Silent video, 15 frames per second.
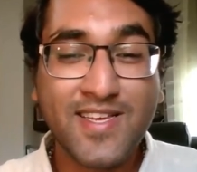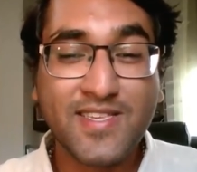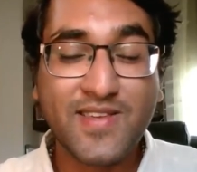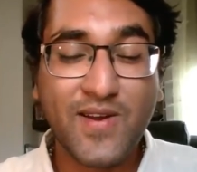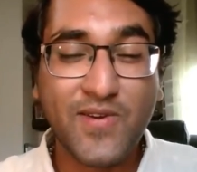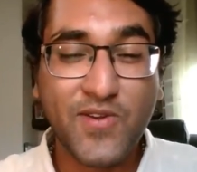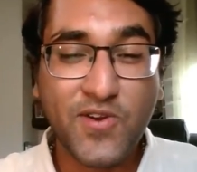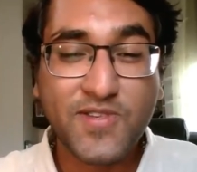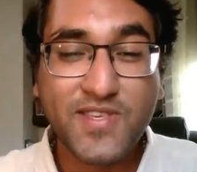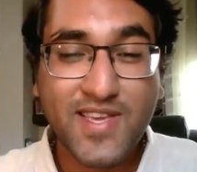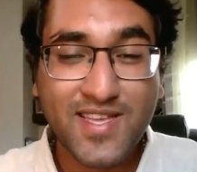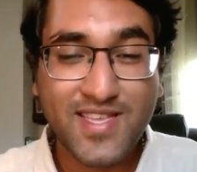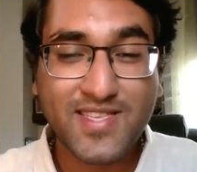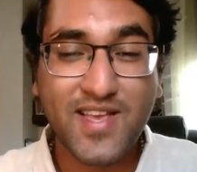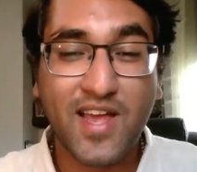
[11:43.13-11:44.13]
So you're
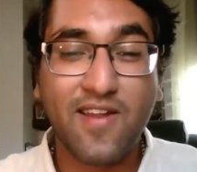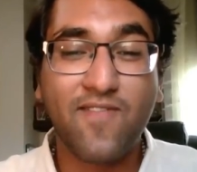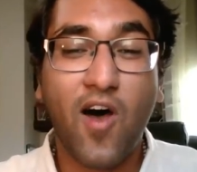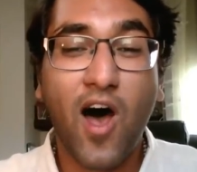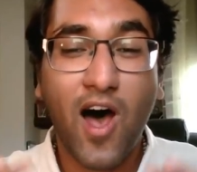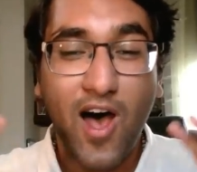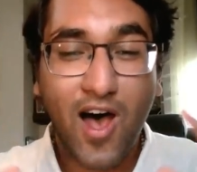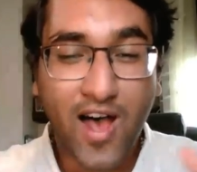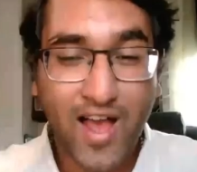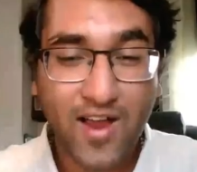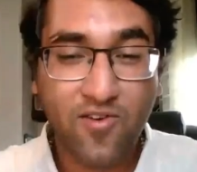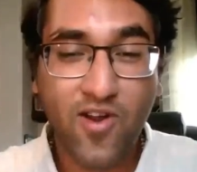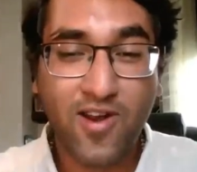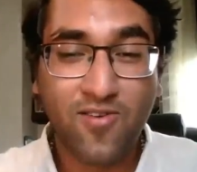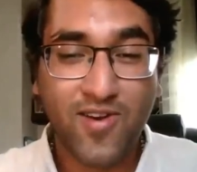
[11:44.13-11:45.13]
seeing this kind of high
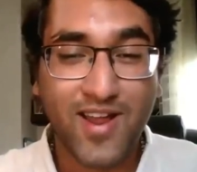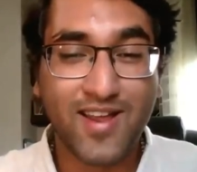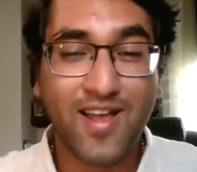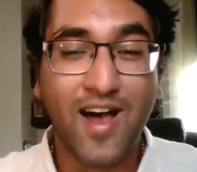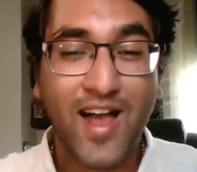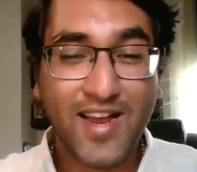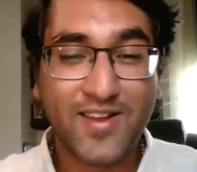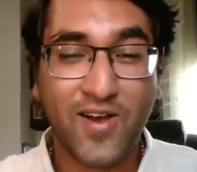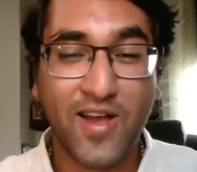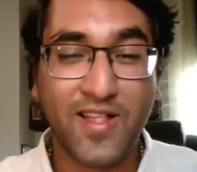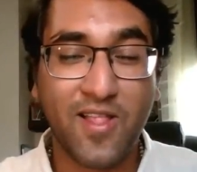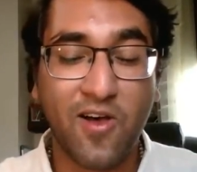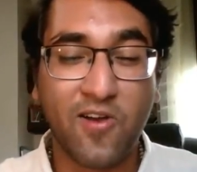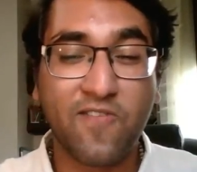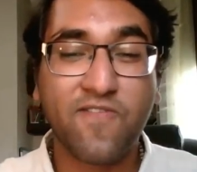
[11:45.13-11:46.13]
rhetoric, high
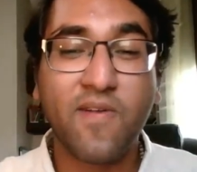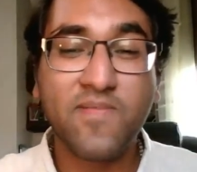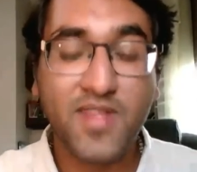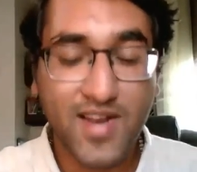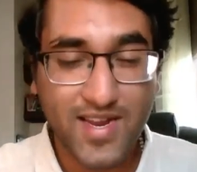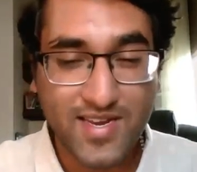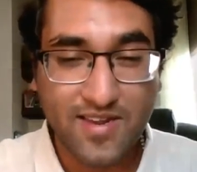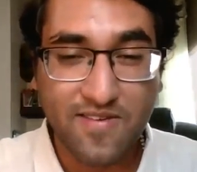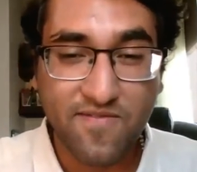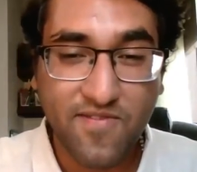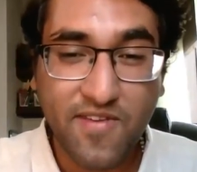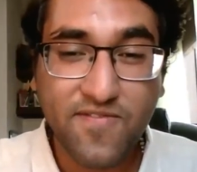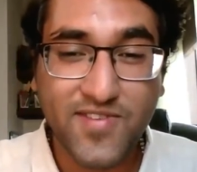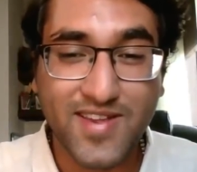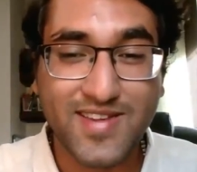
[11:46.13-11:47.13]
dialogue from the
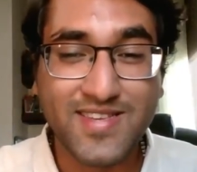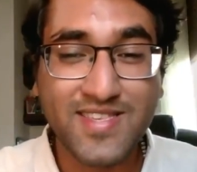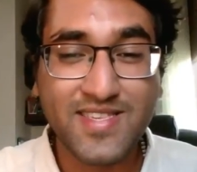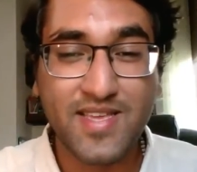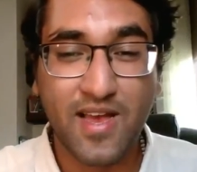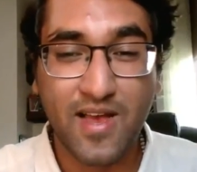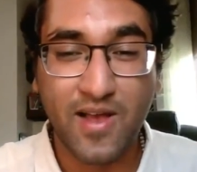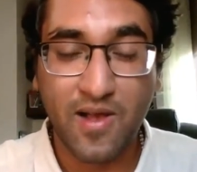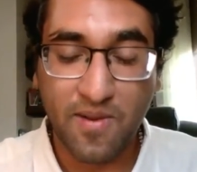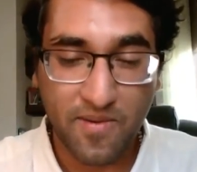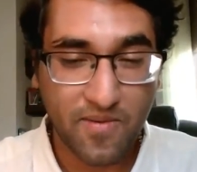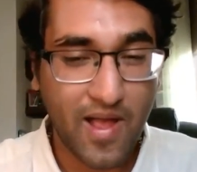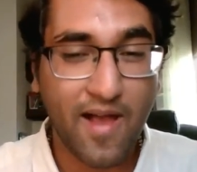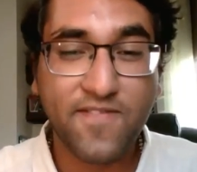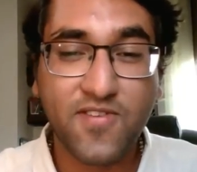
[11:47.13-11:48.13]
1950s uh,
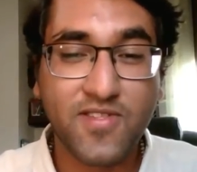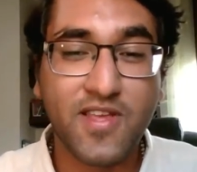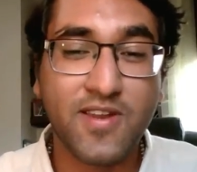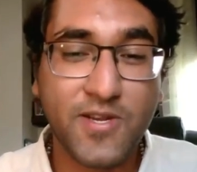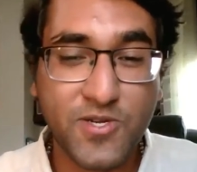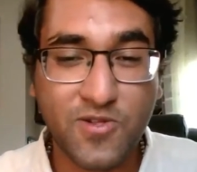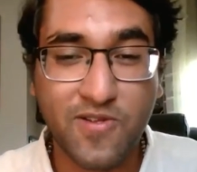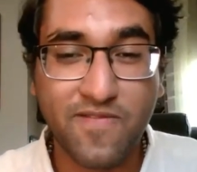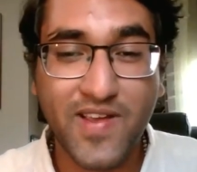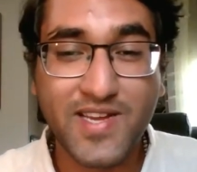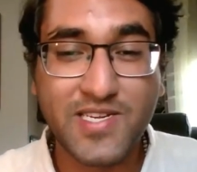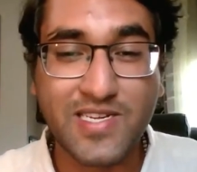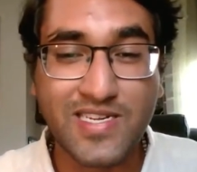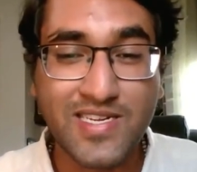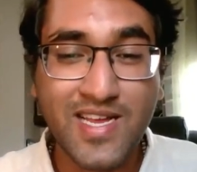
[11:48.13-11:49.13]
after the initial
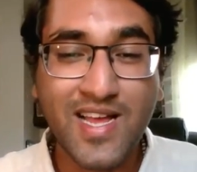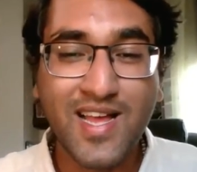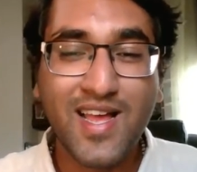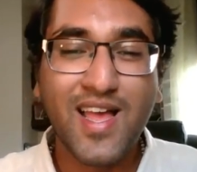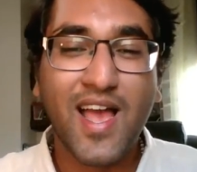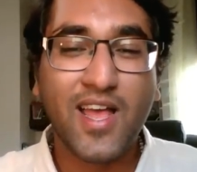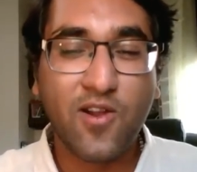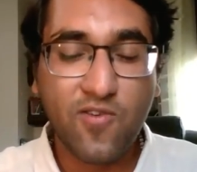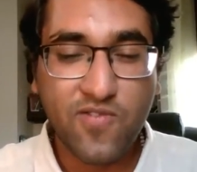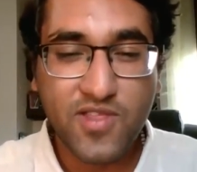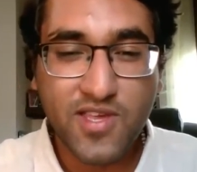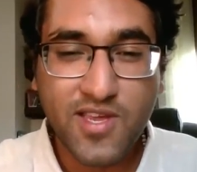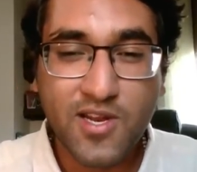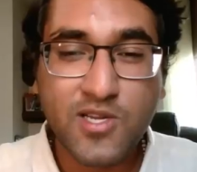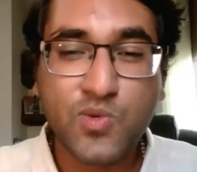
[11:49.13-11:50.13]
invasion. And over
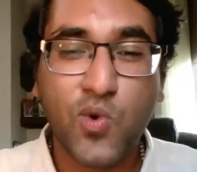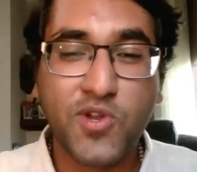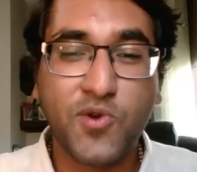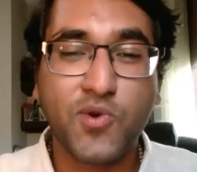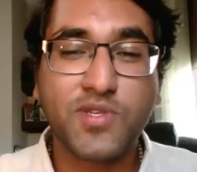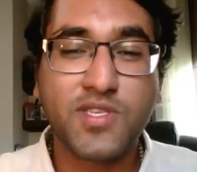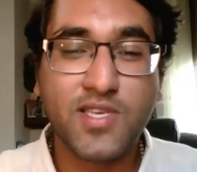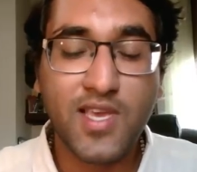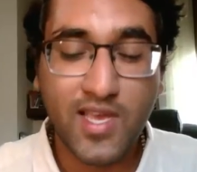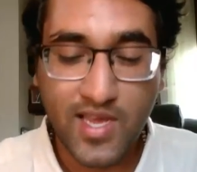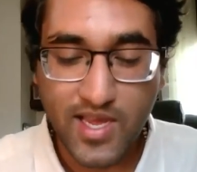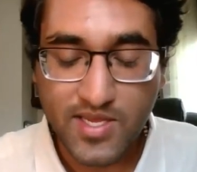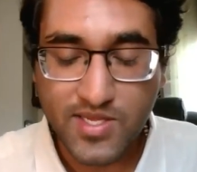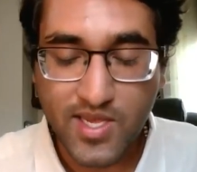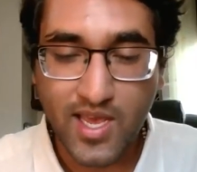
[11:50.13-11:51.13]
the years, what you are
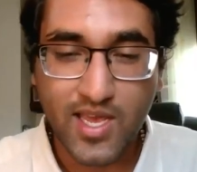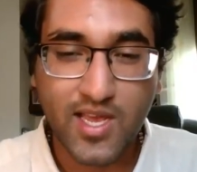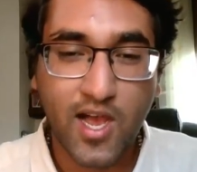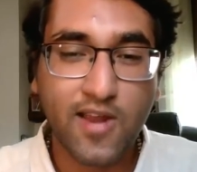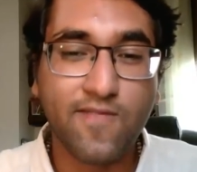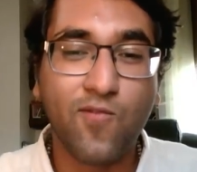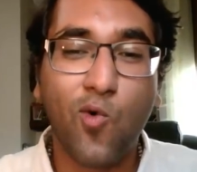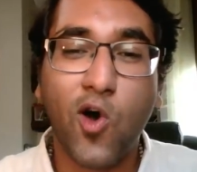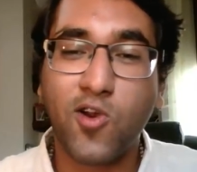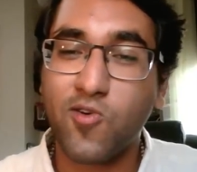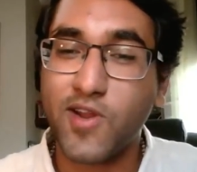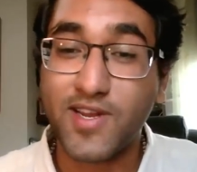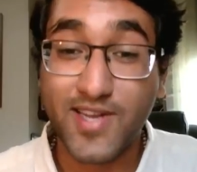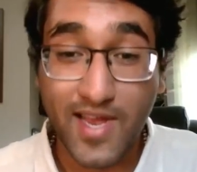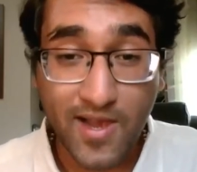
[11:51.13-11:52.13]
seeing is a kind of
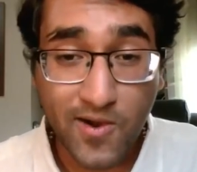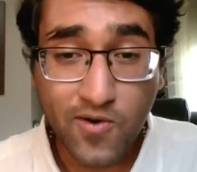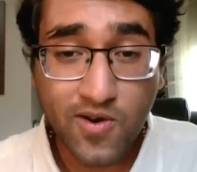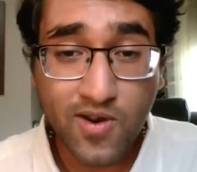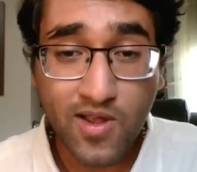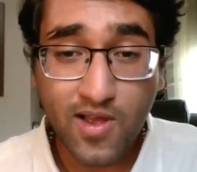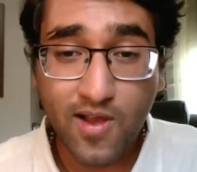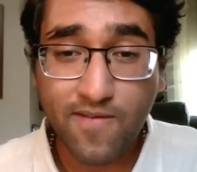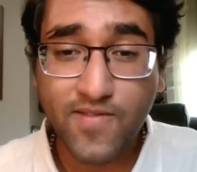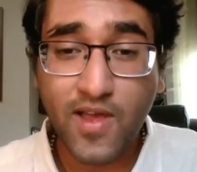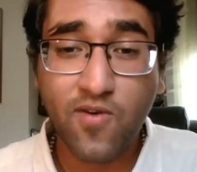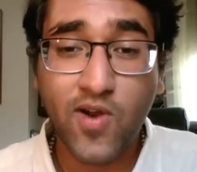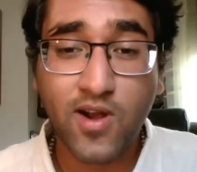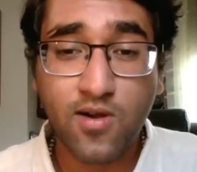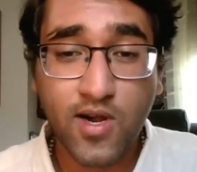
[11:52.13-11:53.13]
watering down of
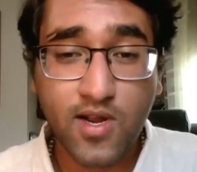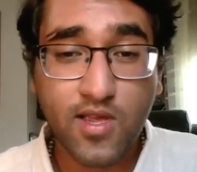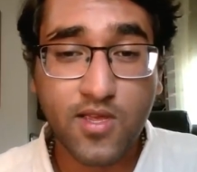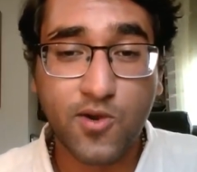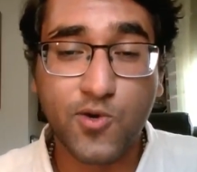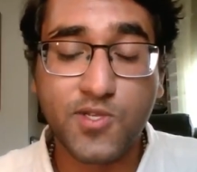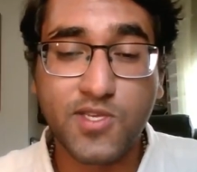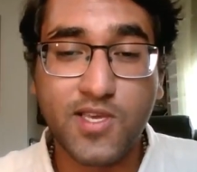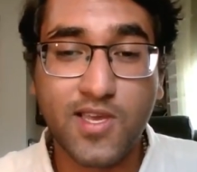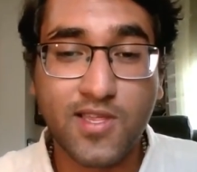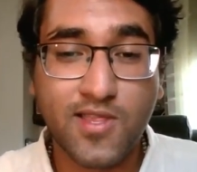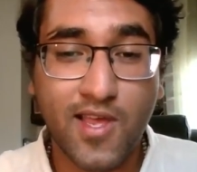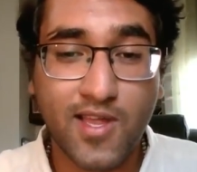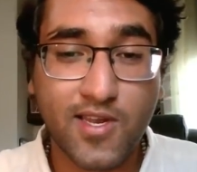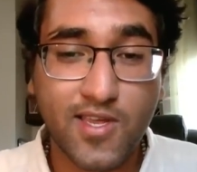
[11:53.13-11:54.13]
that rhetoric. You're
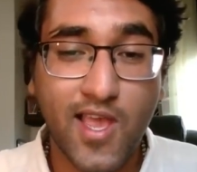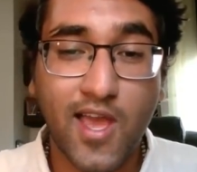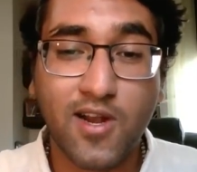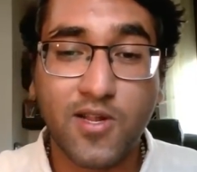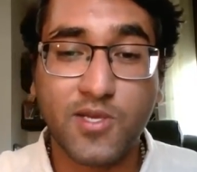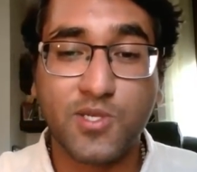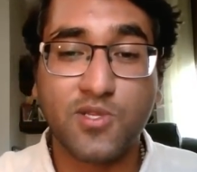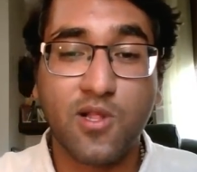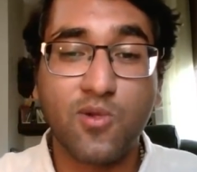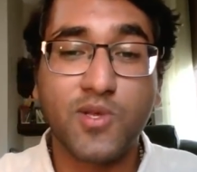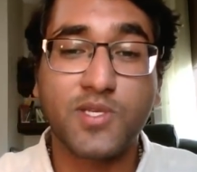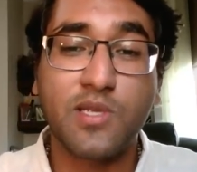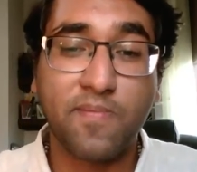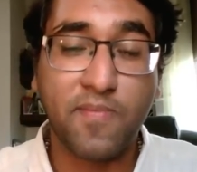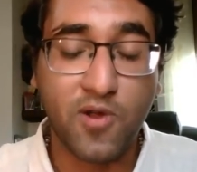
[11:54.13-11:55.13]
seeing that Canada is
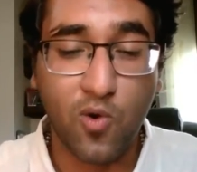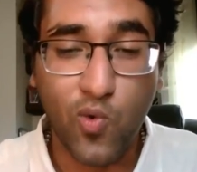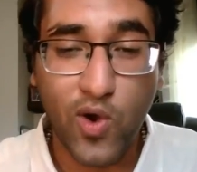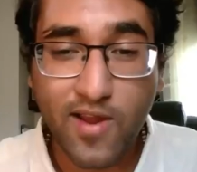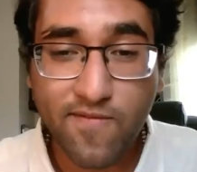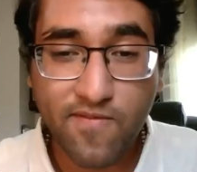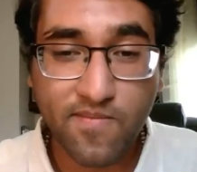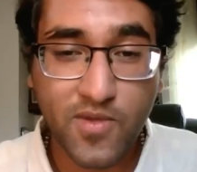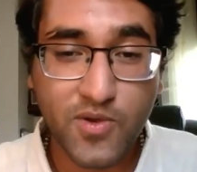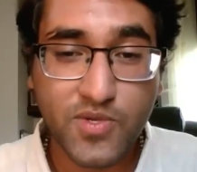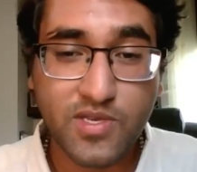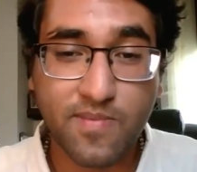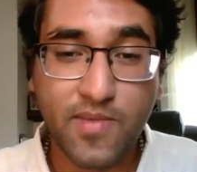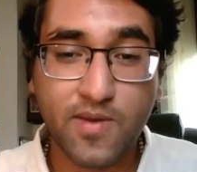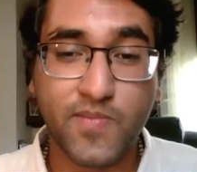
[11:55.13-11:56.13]
slowly stepping away from those
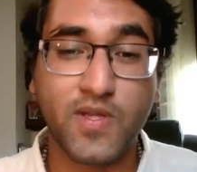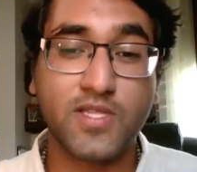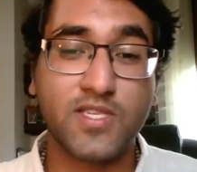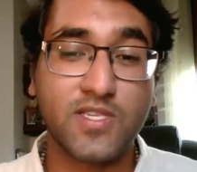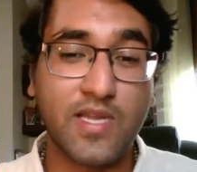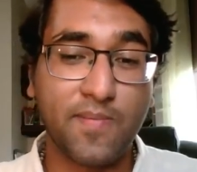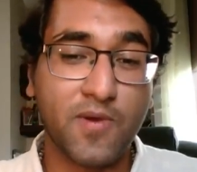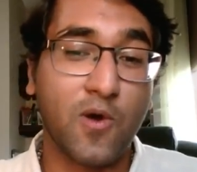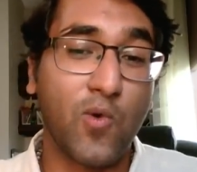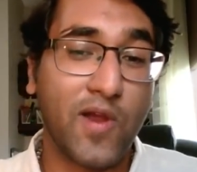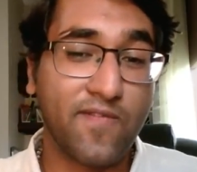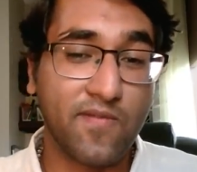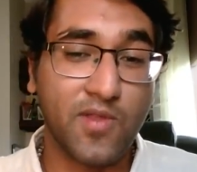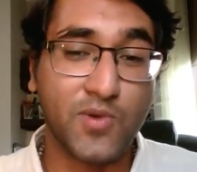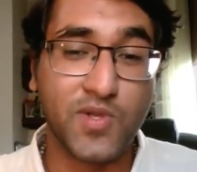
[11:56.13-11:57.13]
commitments, stepping
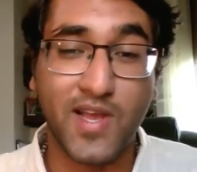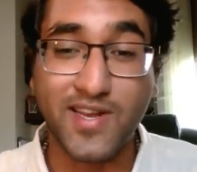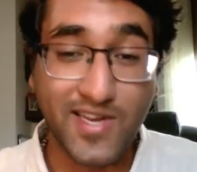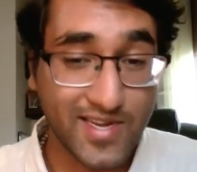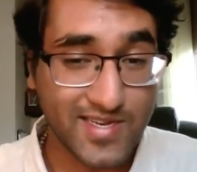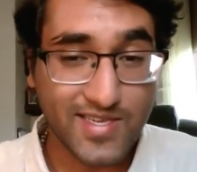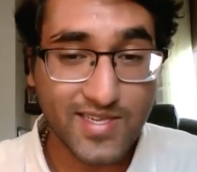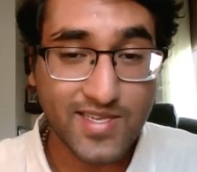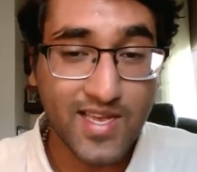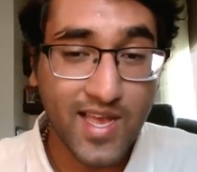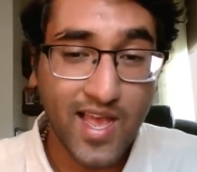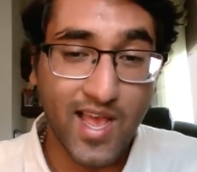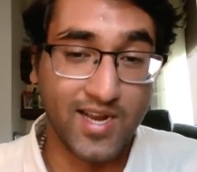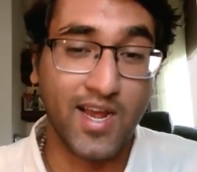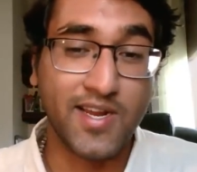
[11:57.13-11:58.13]
away from those ideas
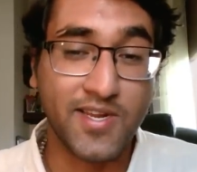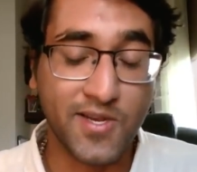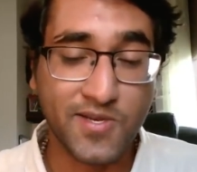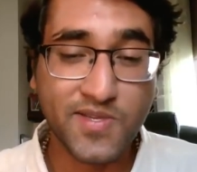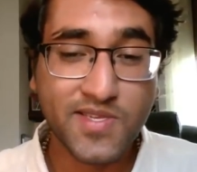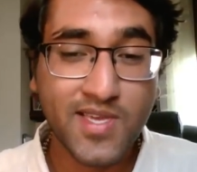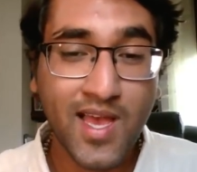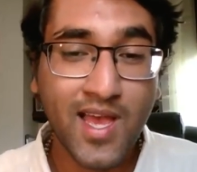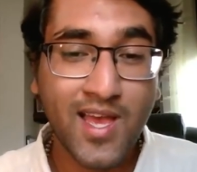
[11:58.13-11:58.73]
and ideals.